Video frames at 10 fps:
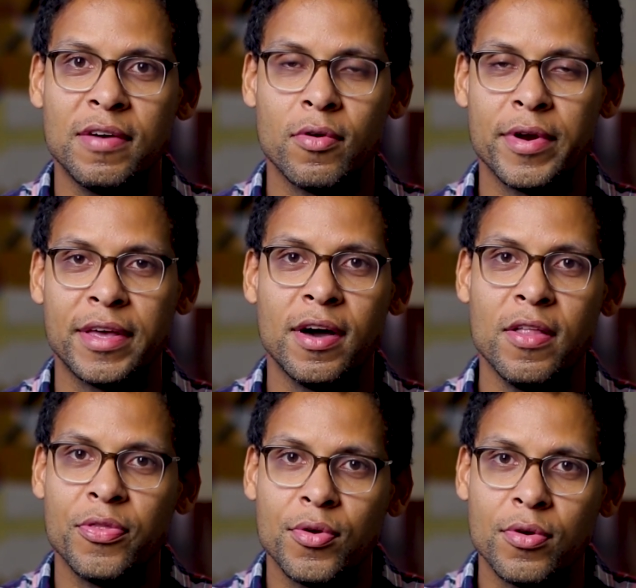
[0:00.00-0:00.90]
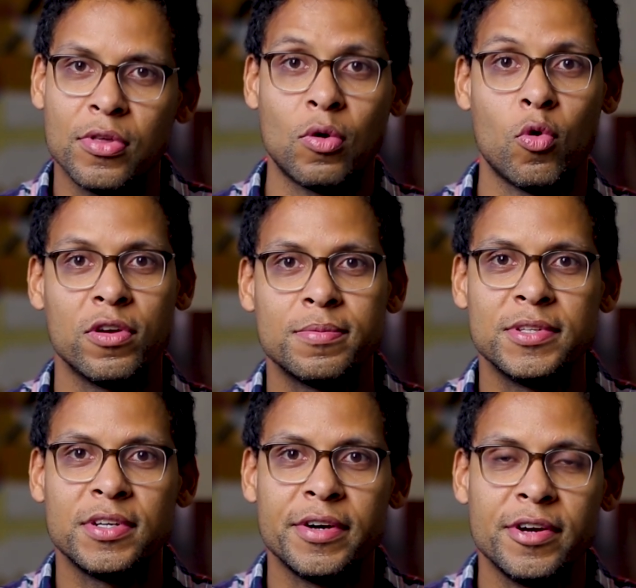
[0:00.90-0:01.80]
I've already gone through the course
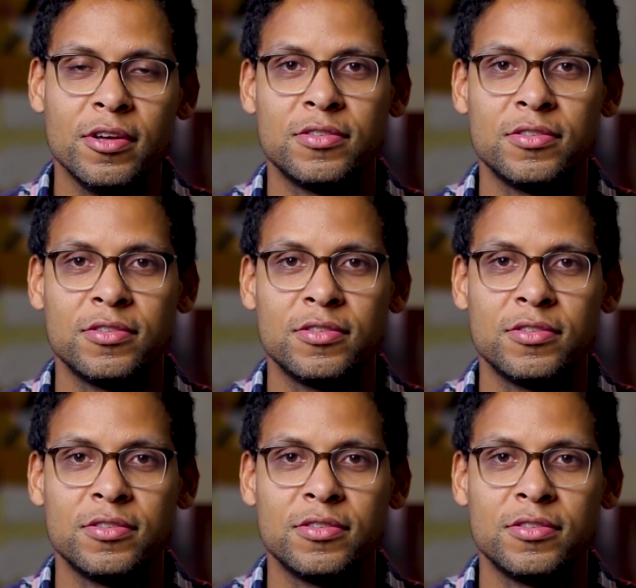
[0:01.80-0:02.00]
material,